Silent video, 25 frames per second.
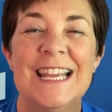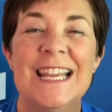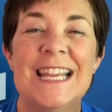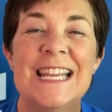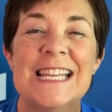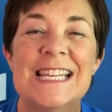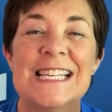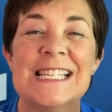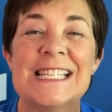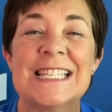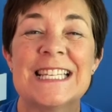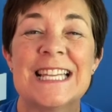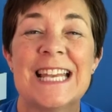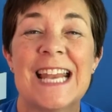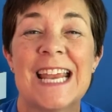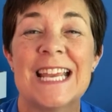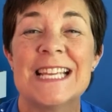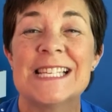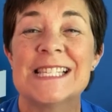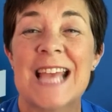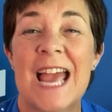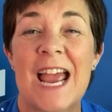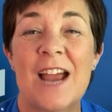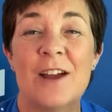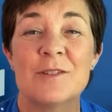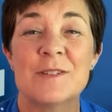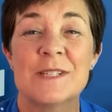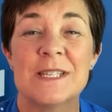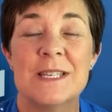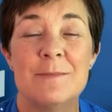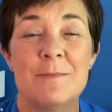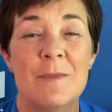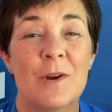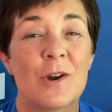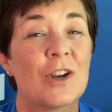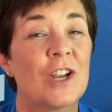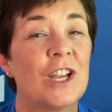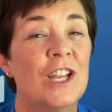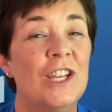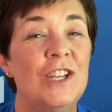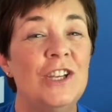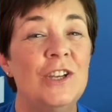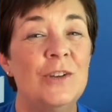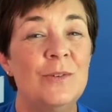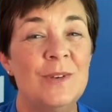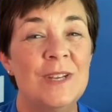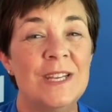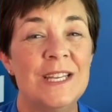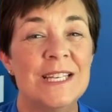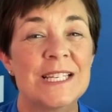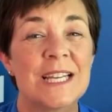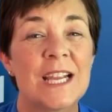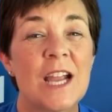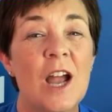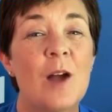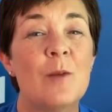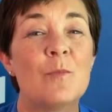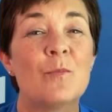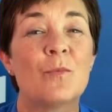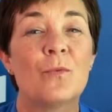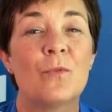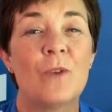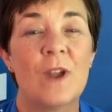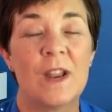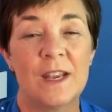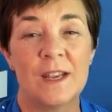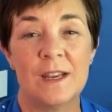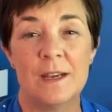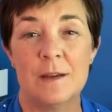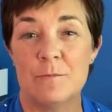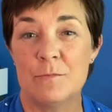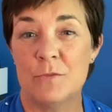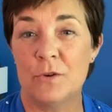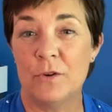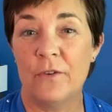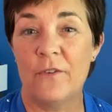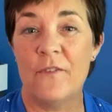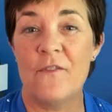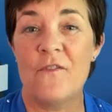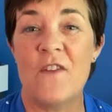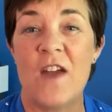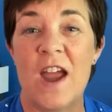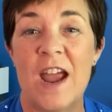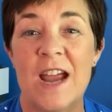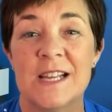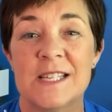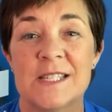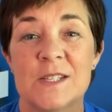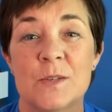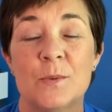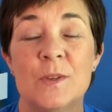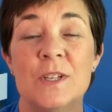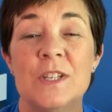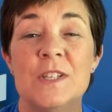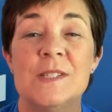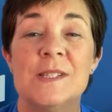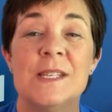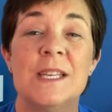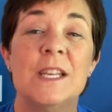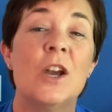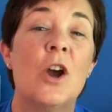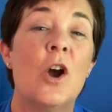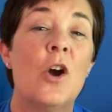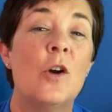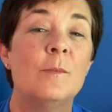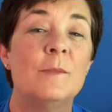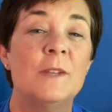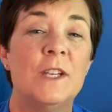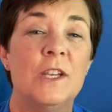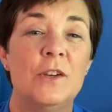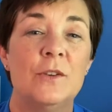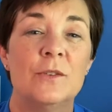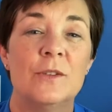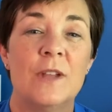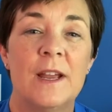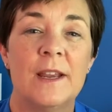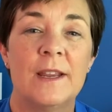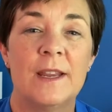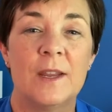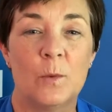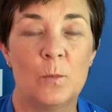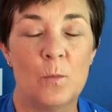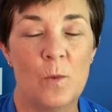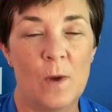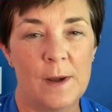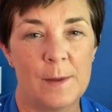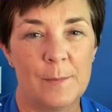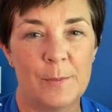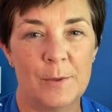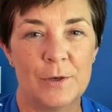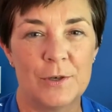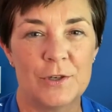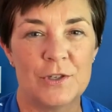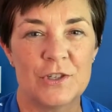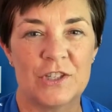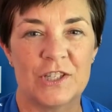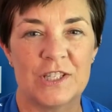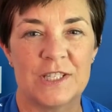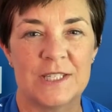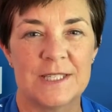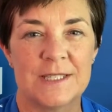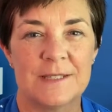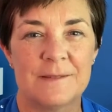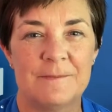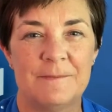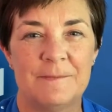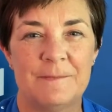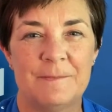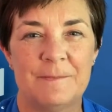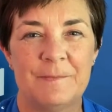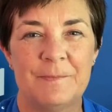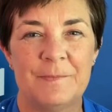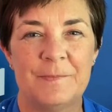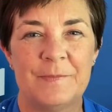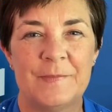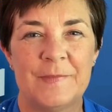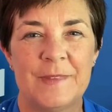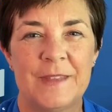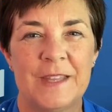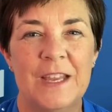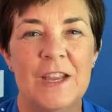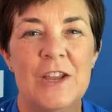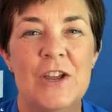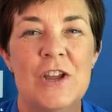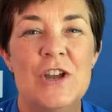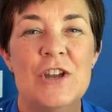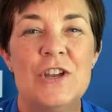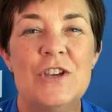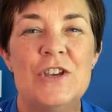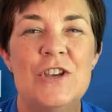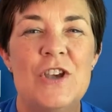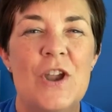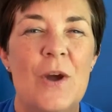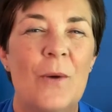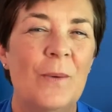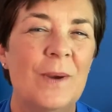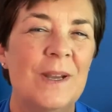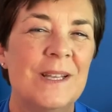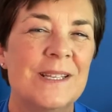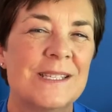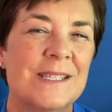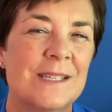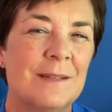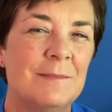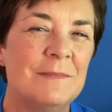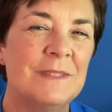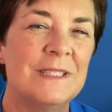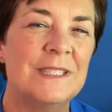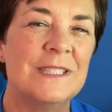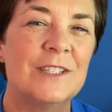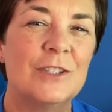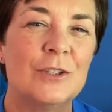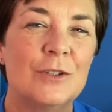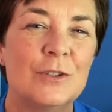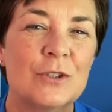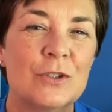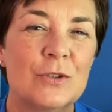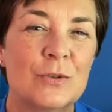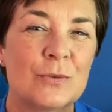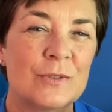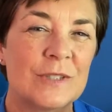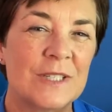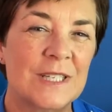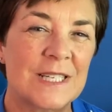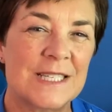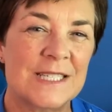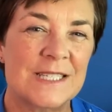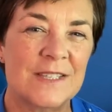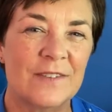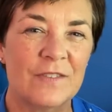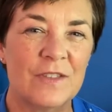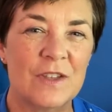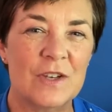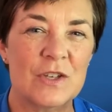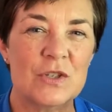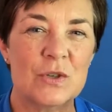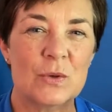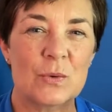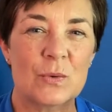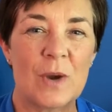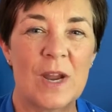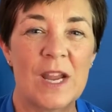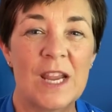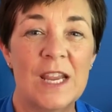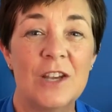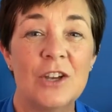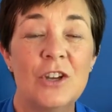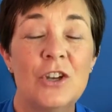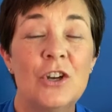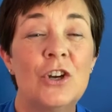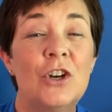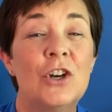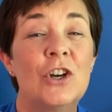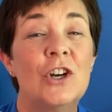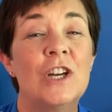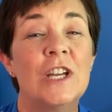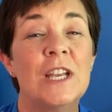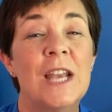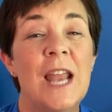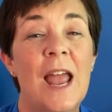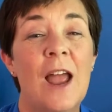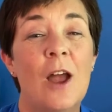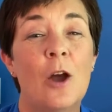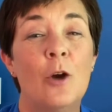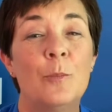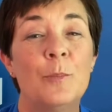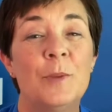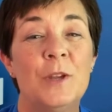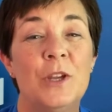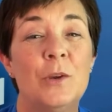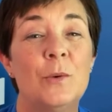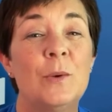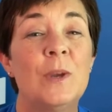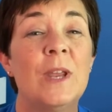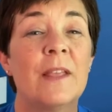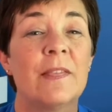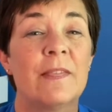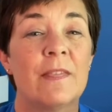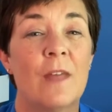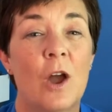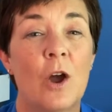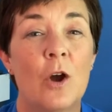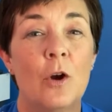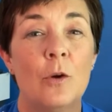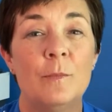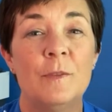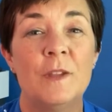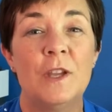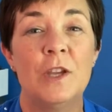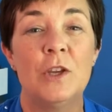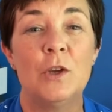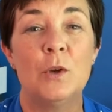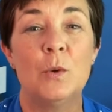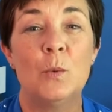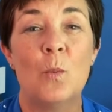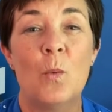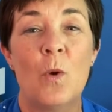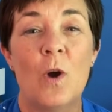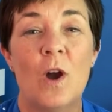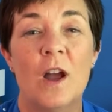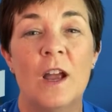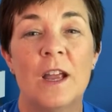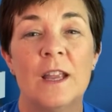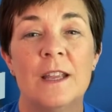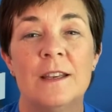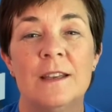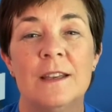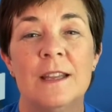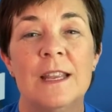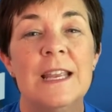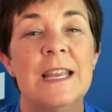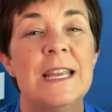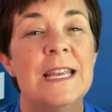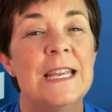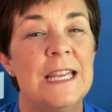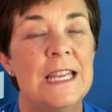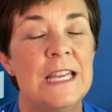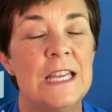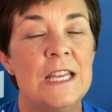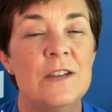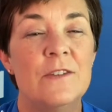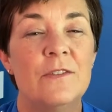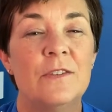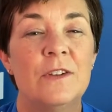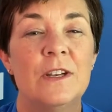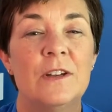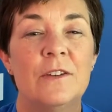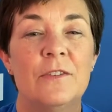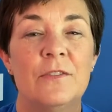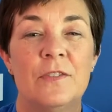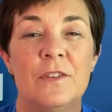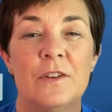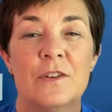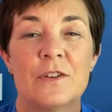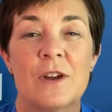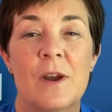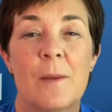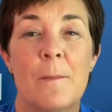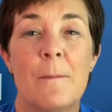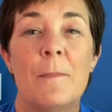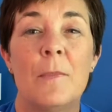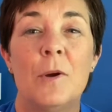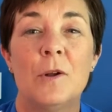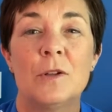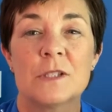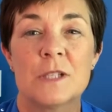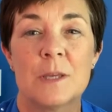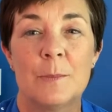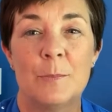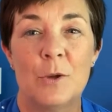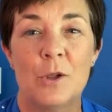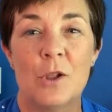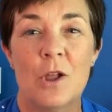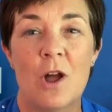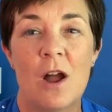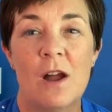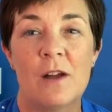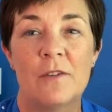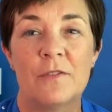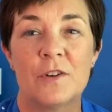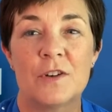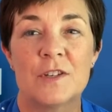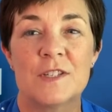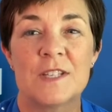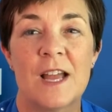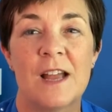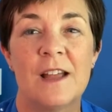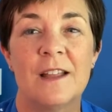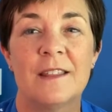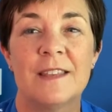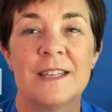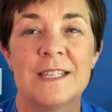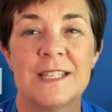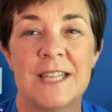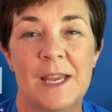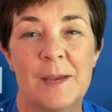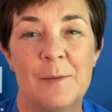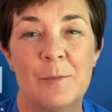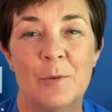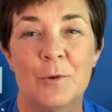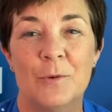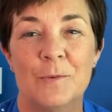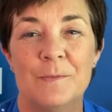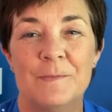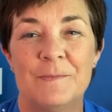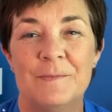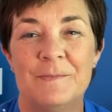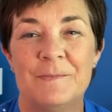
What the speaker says: In today's housing market, you need to come ready to move fast when you see a home that you like and want to purchase. Knowing some little tricks of the trade could help you get the home that you want, even if there are multiple offers on the table.